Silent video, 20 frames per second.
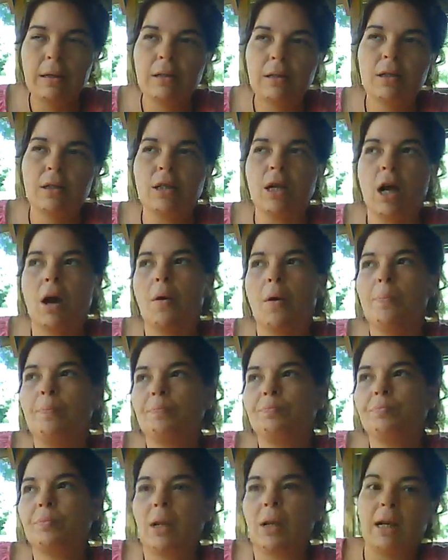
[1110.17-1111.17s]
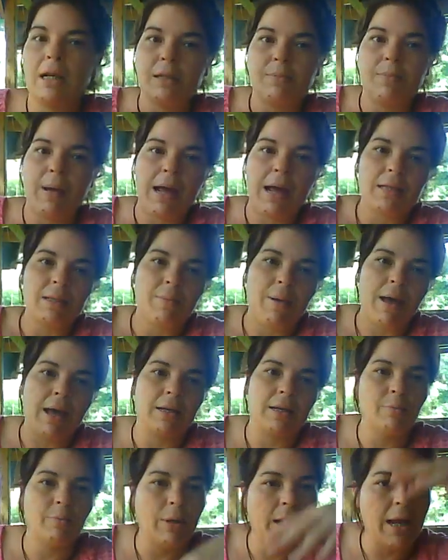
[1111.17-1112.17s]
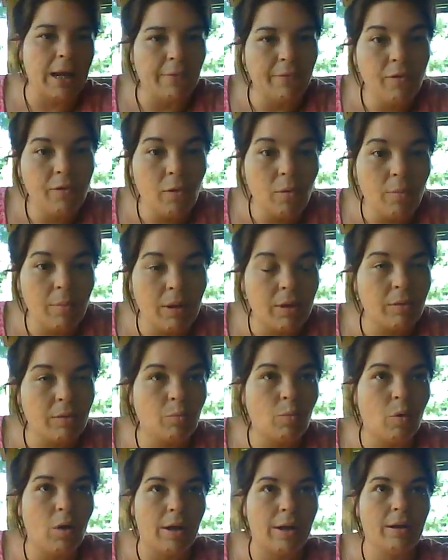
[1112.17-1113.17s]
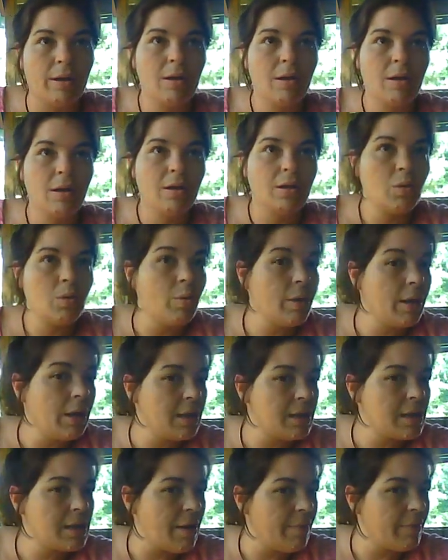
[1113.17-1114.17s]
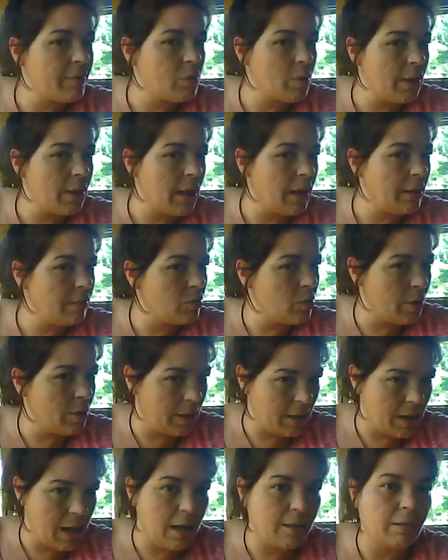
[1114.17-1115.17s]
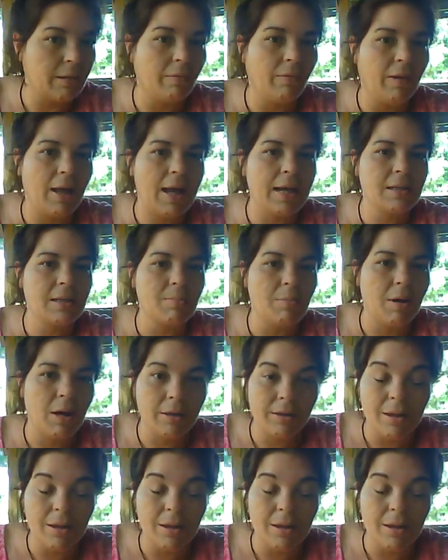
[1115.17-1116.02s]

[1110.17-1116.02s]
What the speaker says: so it was back to back. We had a full moon, 27th, 28th, and 29th of last month.